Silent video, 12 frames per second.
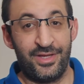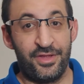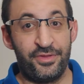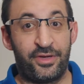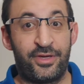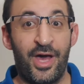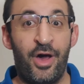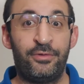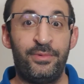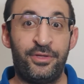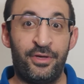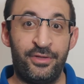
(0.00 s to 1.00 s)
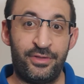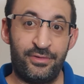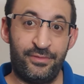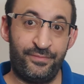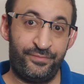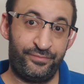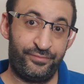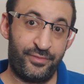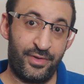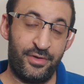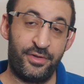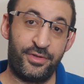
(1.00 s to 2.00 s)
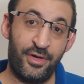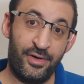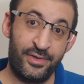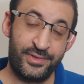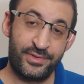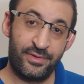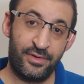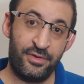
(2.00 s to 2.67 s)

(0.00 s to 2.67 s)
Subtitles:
The count method returns